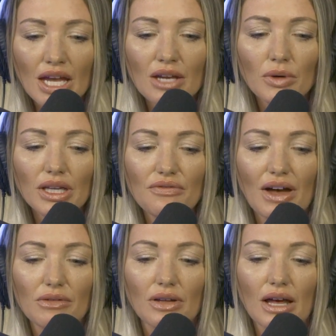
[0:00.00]
And really
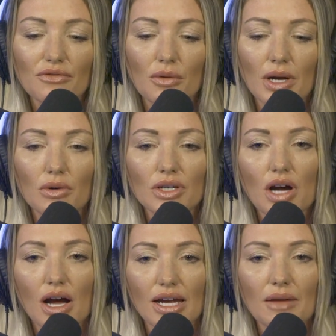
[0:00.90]
found a love for what you're
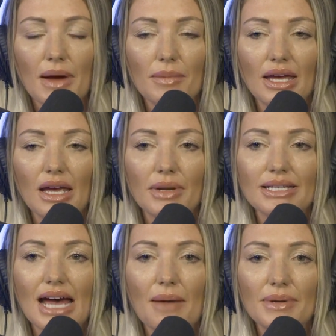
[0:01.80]
talking about, being able
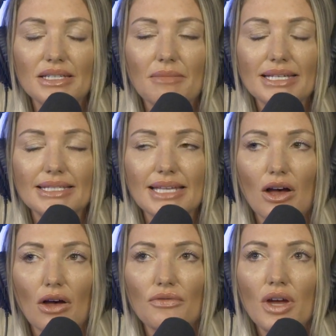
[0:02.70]
to tap into
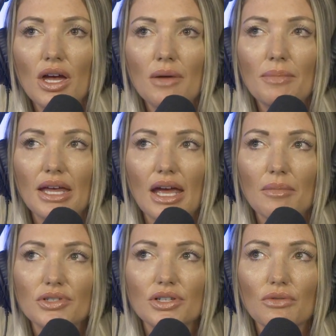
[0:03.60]
myself, being
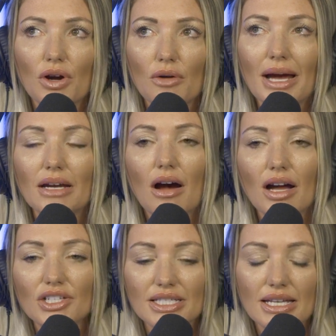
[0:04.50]
able to grow my
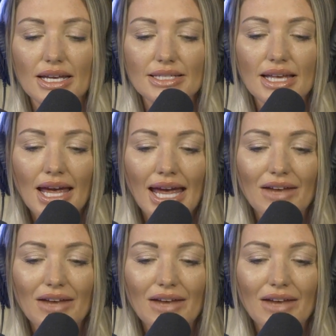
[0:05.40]
consciousness.